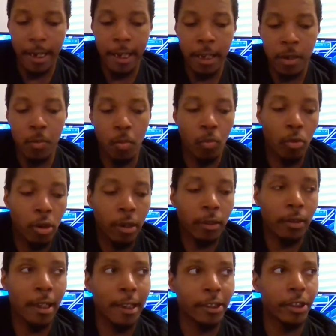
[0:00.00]
And more
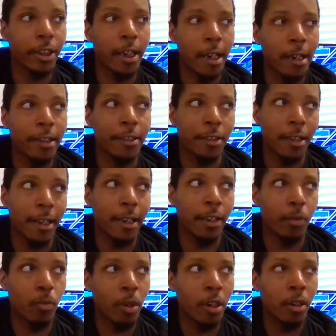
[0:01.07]
or less, she kind of's
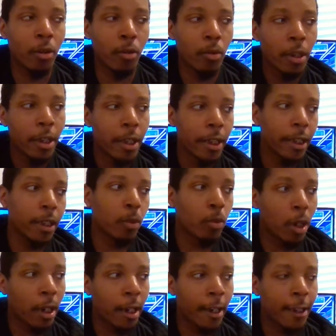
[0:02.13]
like, well, he
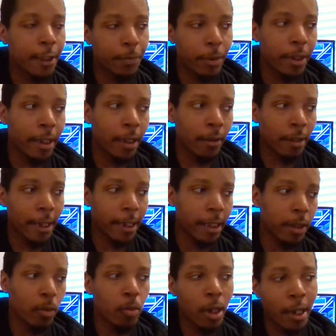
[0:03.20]
was, but then, like,
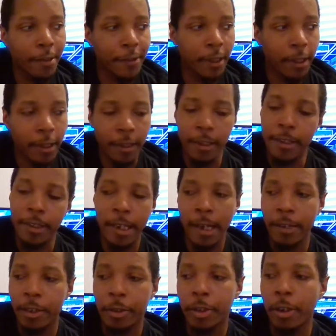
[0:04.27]
he wasn't, and this,
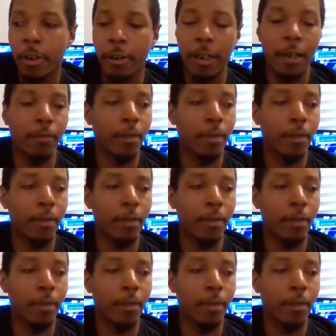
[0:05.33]
that, and the third.